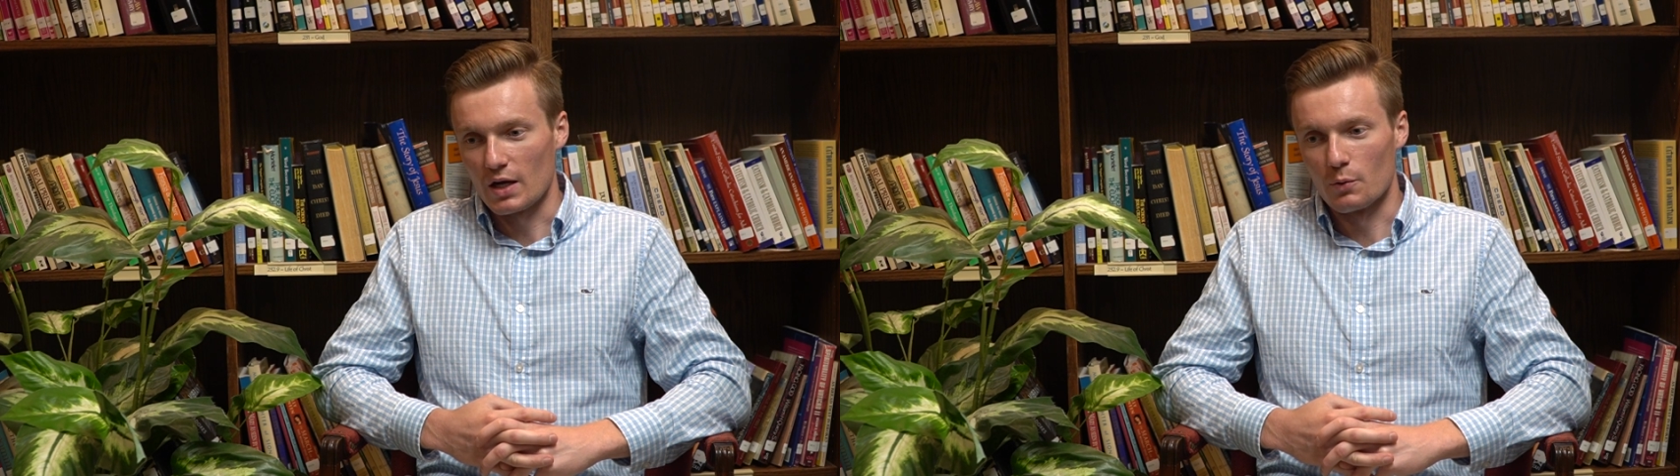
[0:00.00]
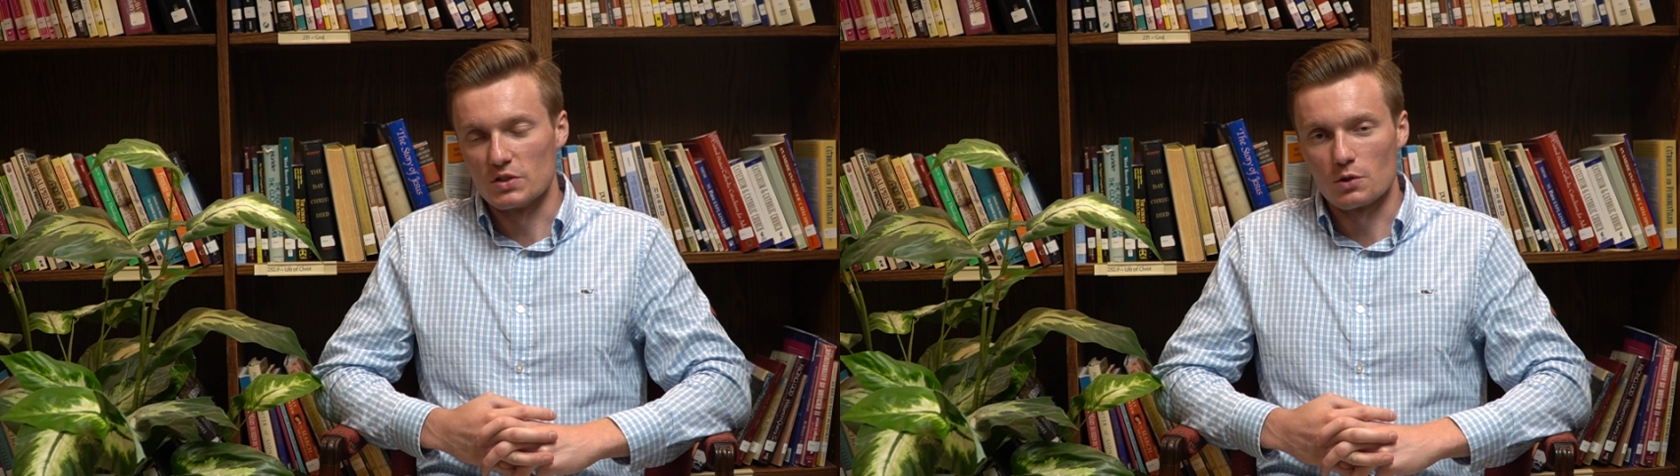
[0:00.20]

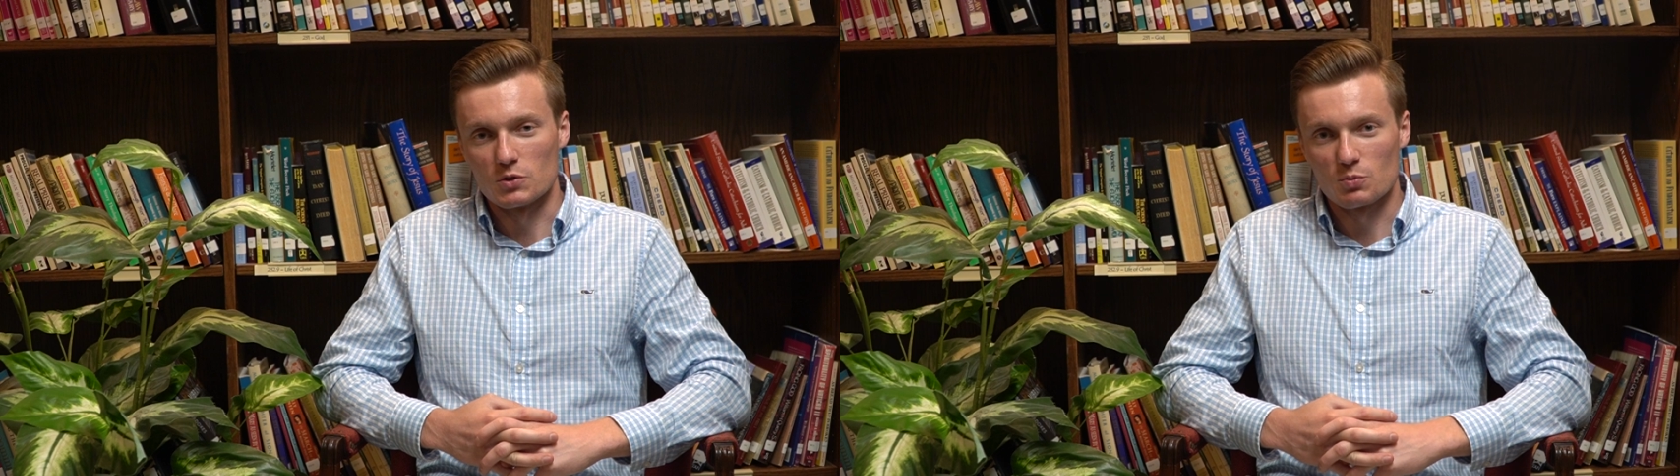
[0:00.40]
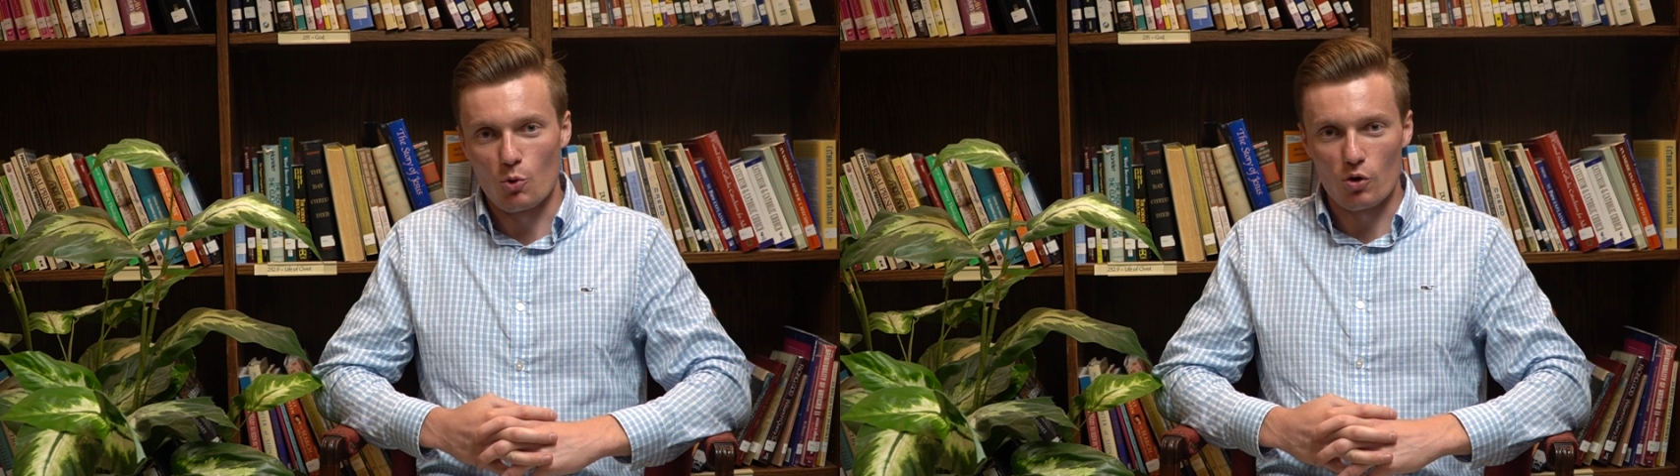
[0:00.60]
Anyways, it
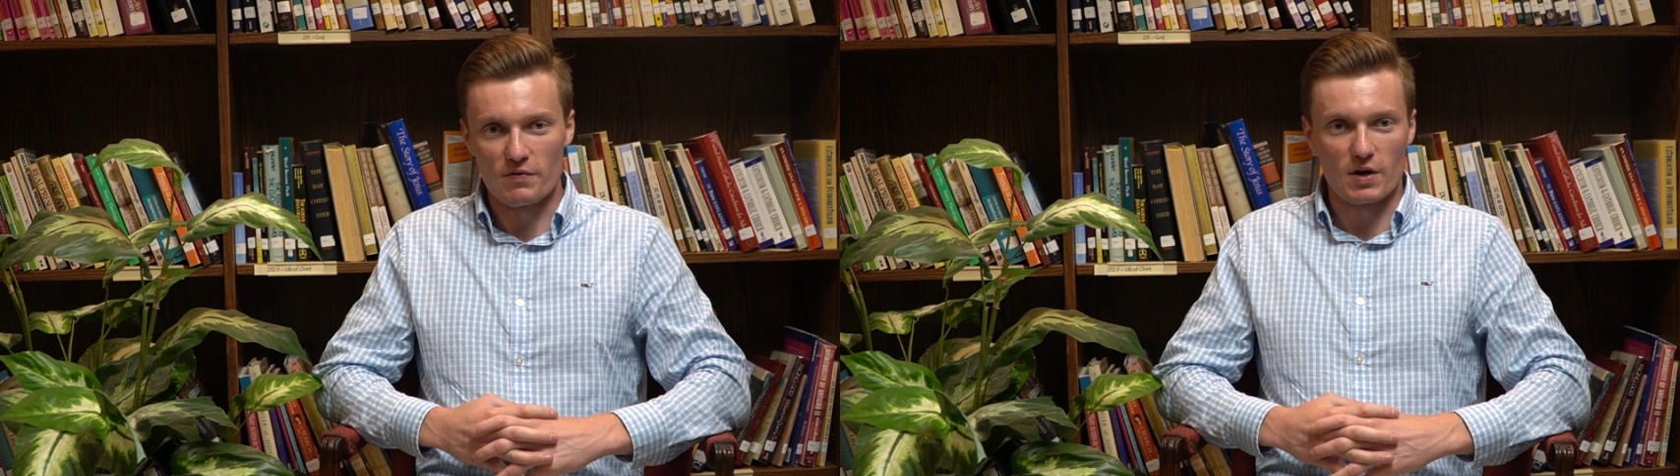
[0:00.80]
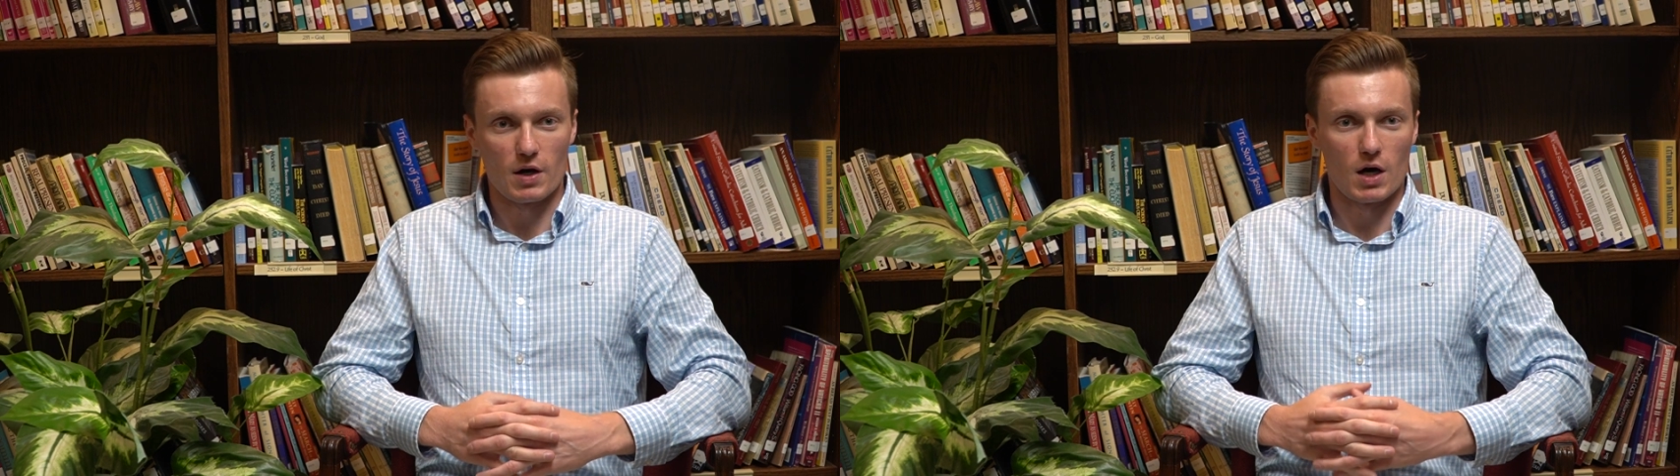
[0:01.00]
was more
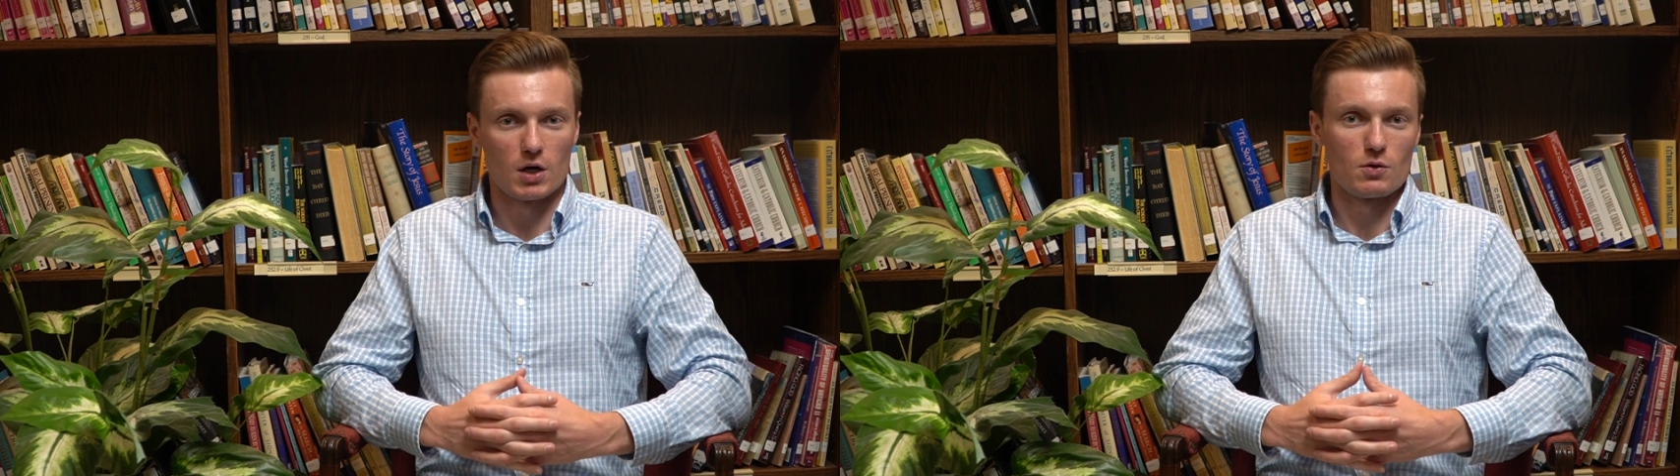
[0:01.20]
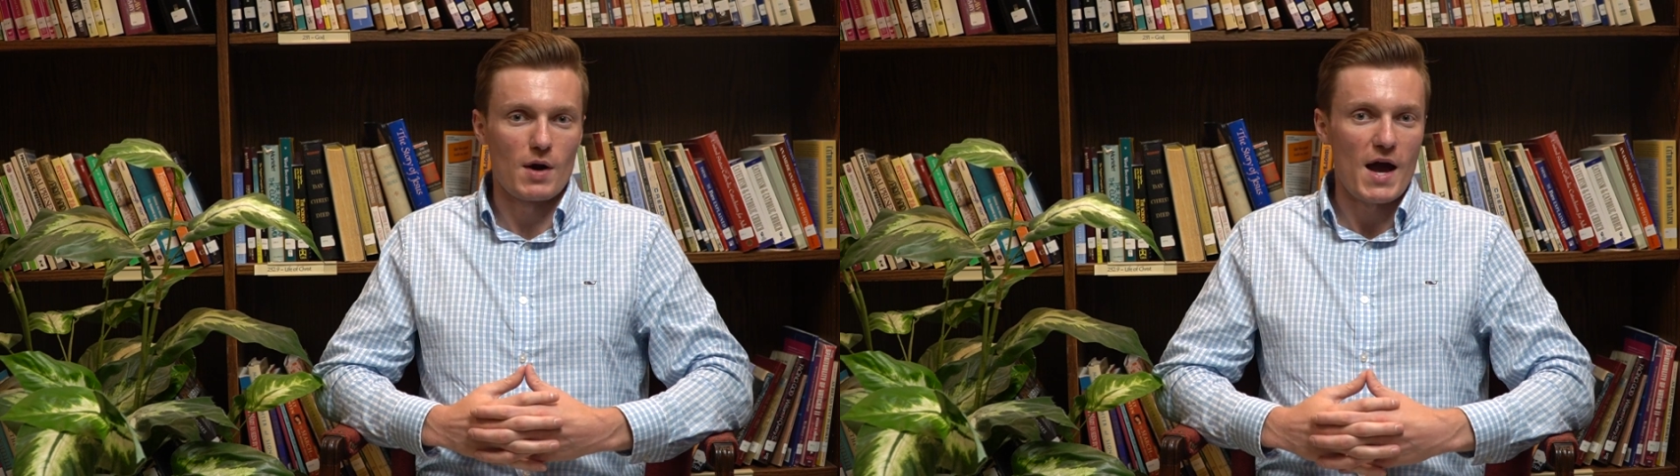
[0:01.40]
of a
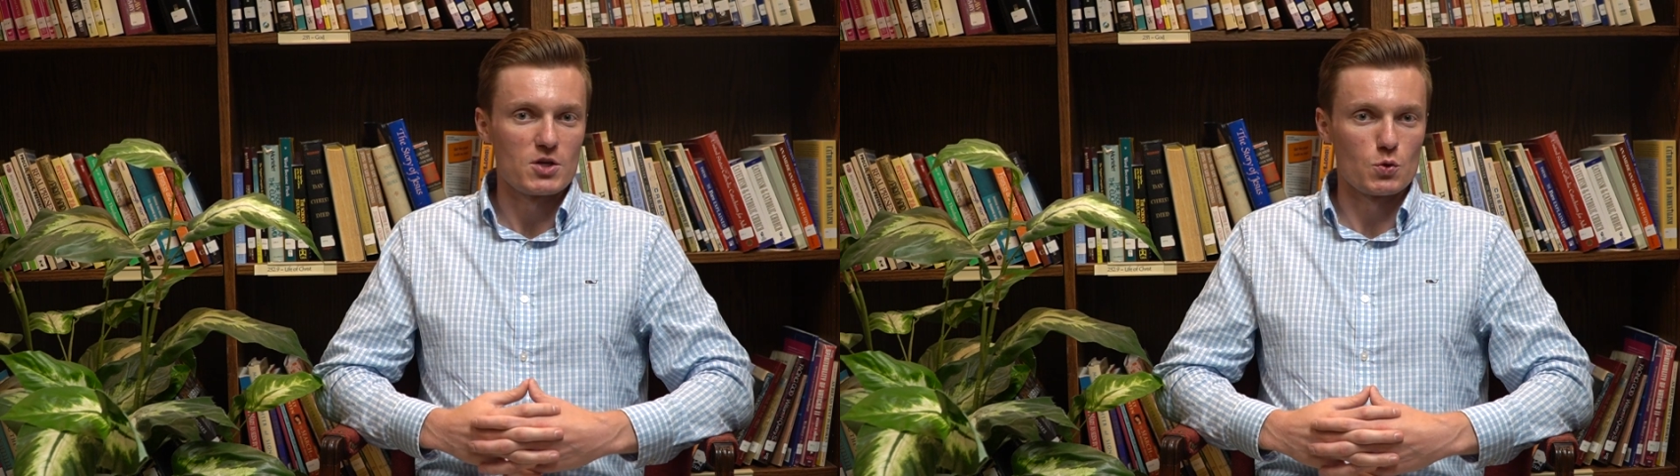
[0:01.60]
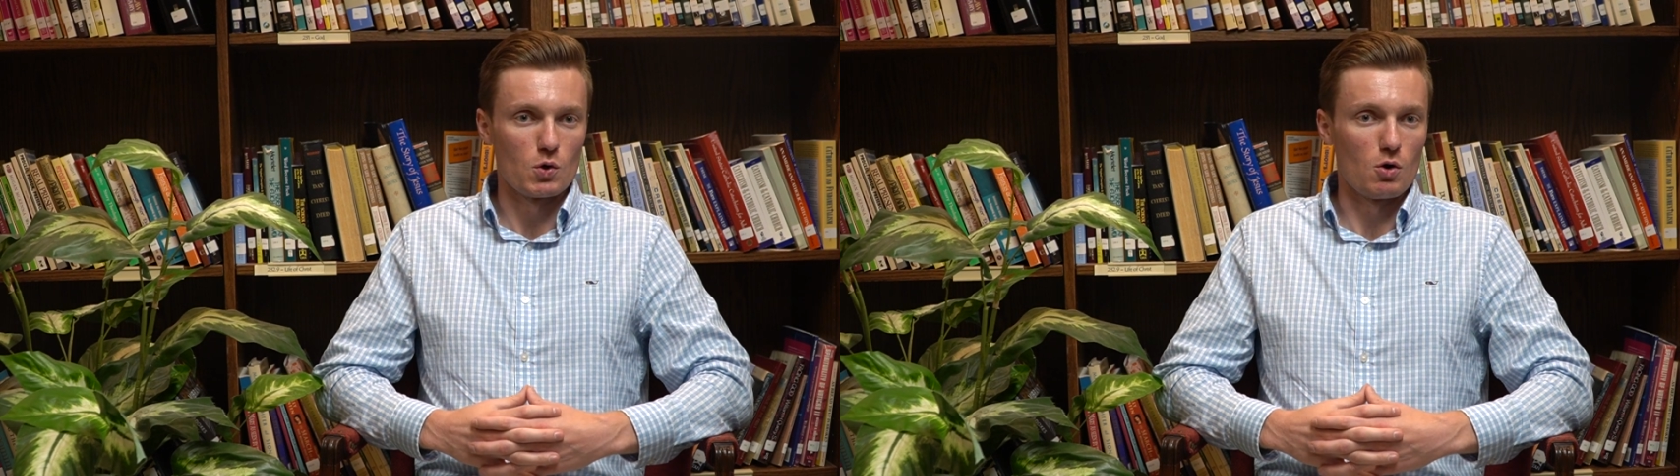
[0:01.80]

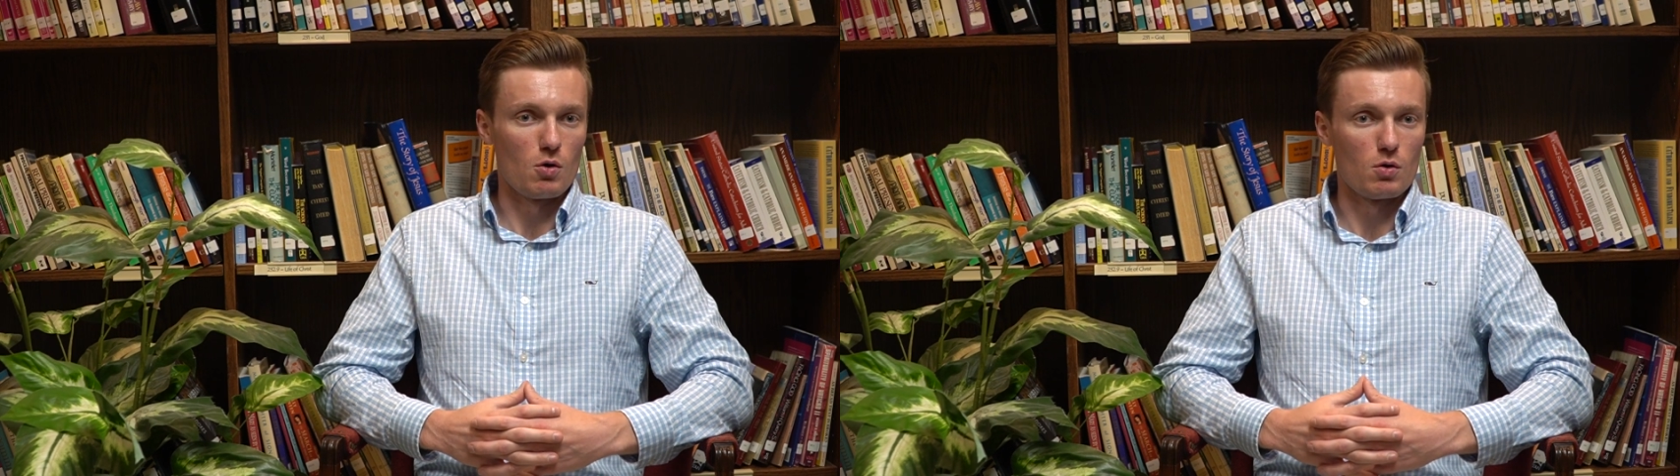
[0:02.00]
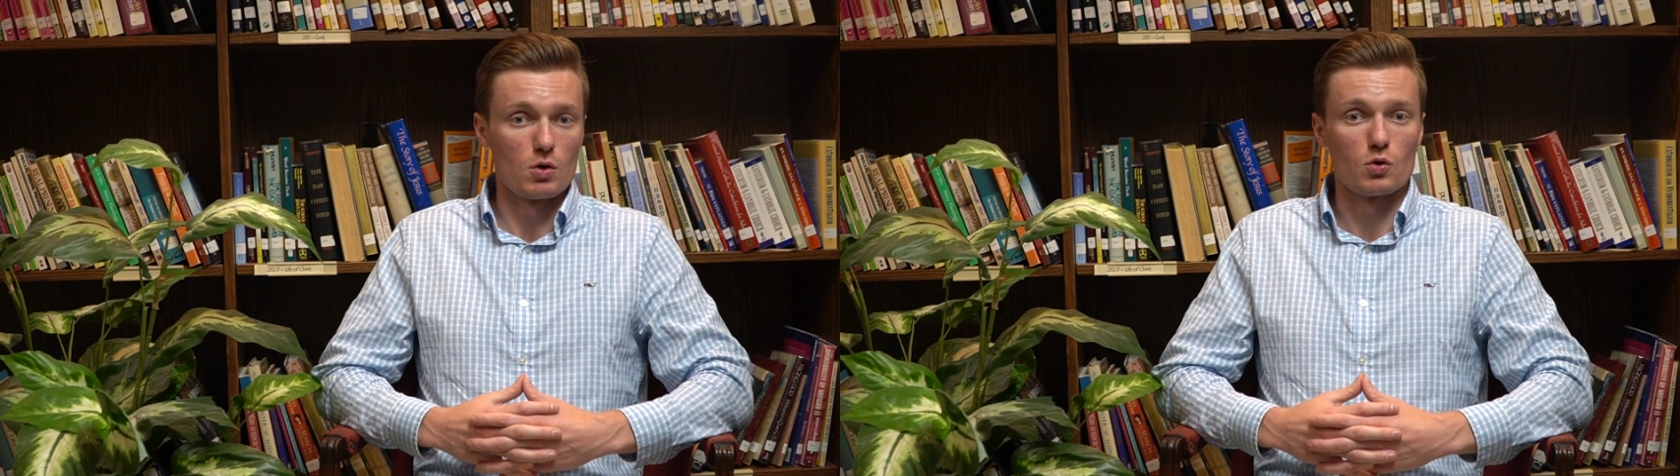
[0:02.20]
gradual